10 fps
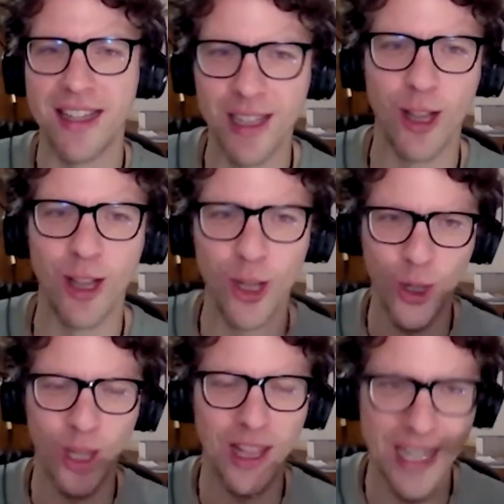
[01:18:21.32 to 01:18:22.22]
did
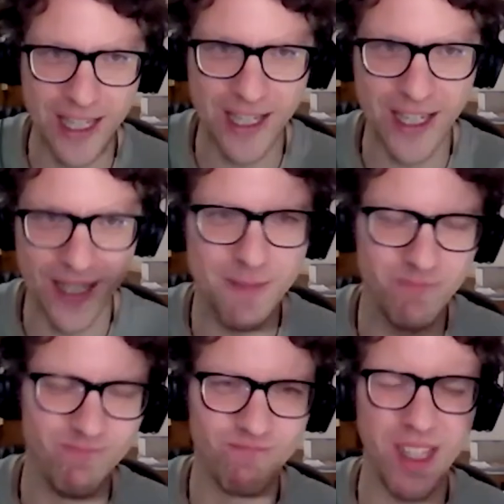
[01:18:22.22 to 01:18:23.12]
look like
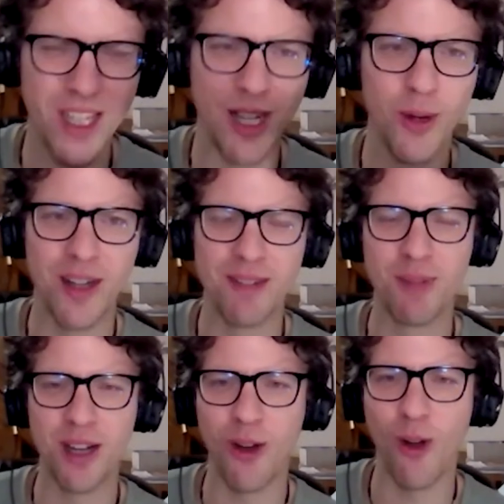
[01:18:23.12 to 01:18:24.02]
you know,
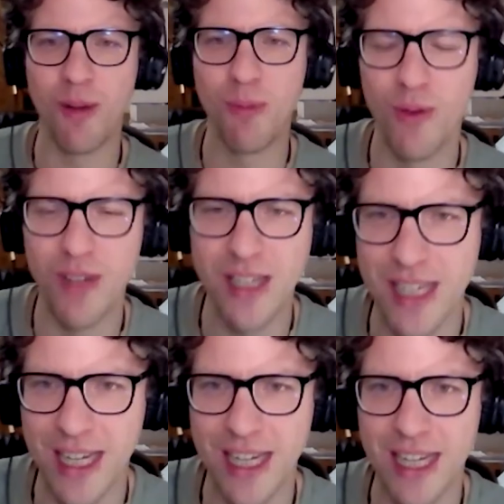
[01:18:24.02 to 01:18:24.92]
a horror movie
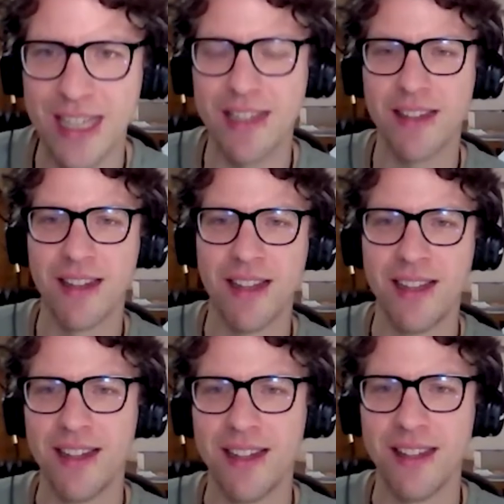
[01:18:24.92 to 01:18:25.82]
scene, and
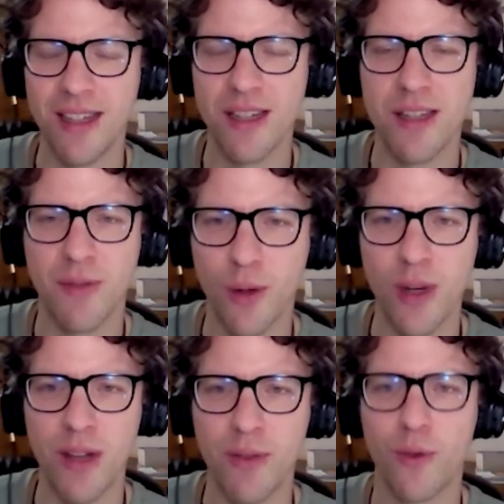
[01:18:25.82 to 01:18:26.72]
tears of
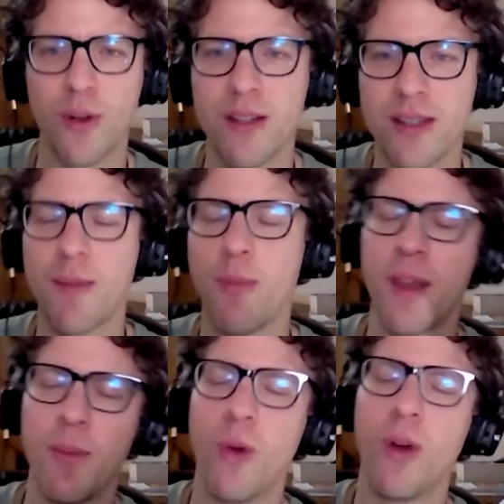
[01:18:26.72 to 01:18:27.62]
grief were
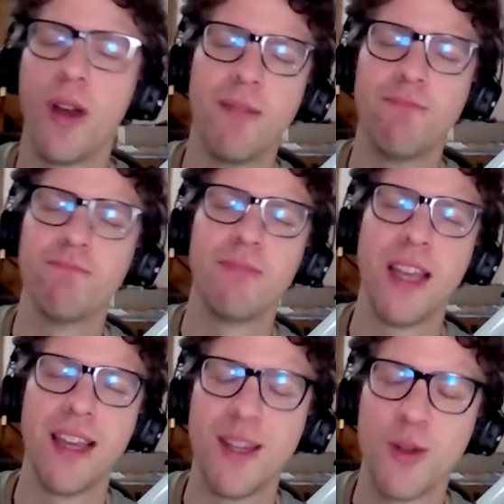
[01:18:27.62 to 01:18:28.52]
something more
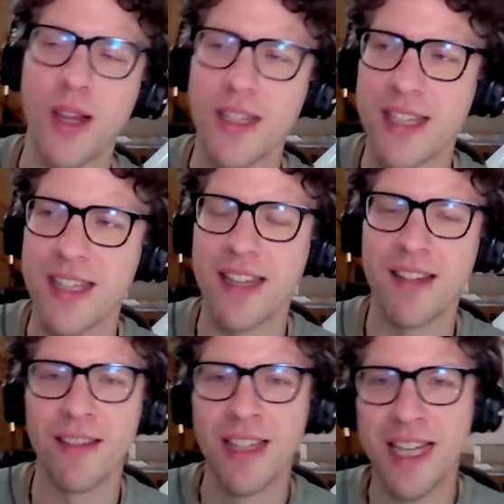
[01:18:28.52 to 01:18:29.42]

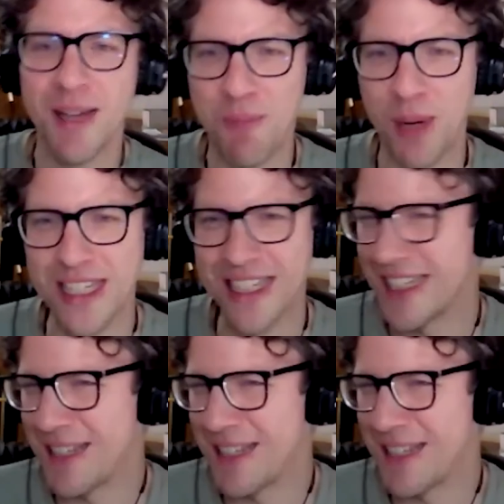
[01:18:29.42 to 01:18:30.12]
transcendental. But